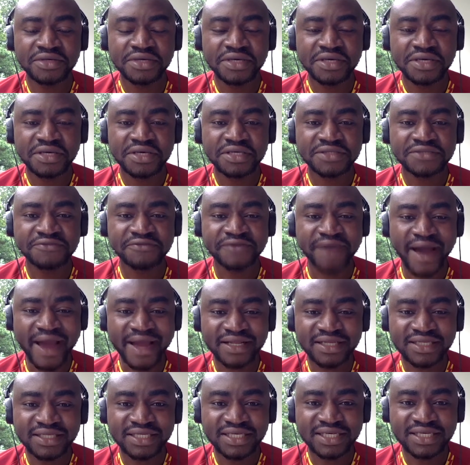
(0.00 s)
He's
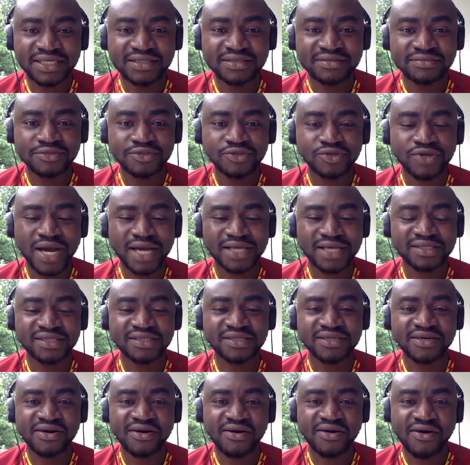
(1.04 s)
fighting. You can see
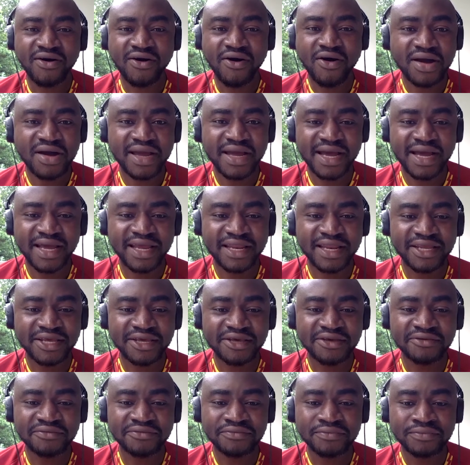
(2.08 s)
the hunger in
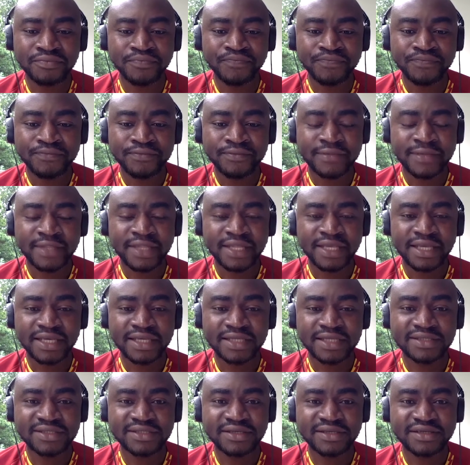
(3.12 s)
him.
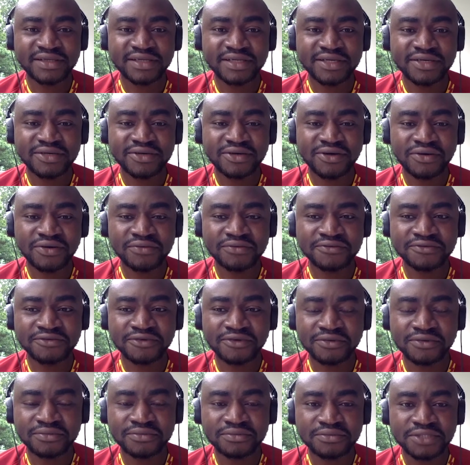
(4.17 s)
He's suddenly come
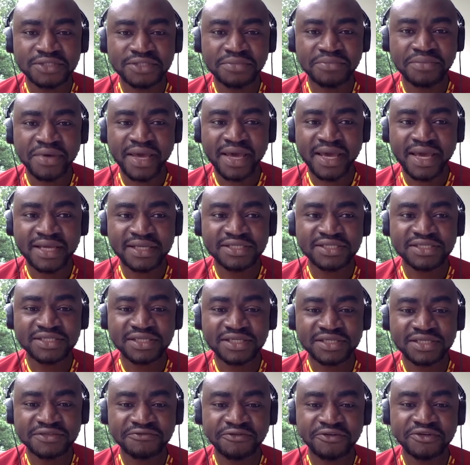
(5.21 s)
from the bench in
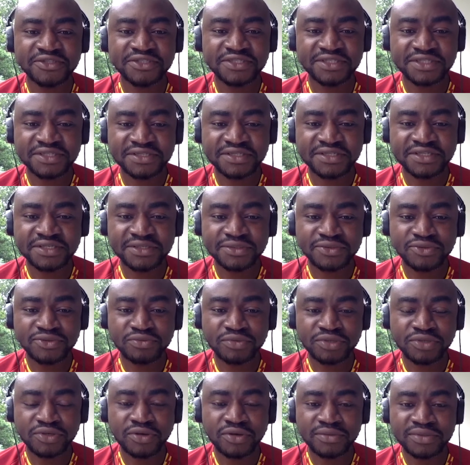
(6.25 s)
his first season to
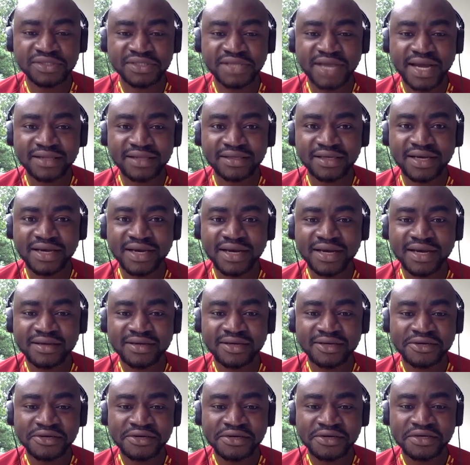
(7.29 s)
become starter.
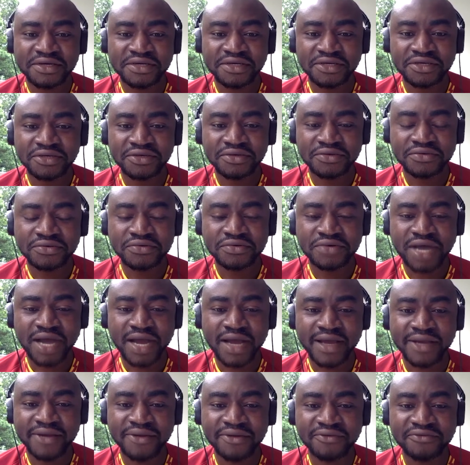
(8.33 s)

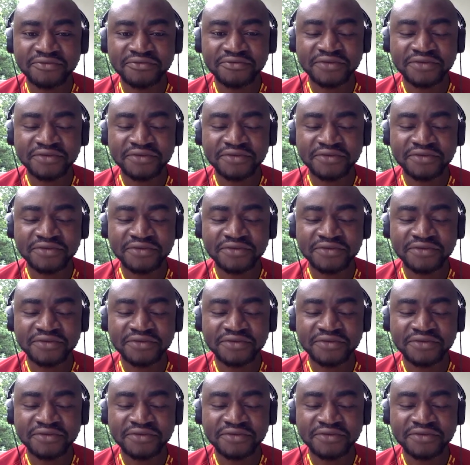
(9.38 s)
Ahead of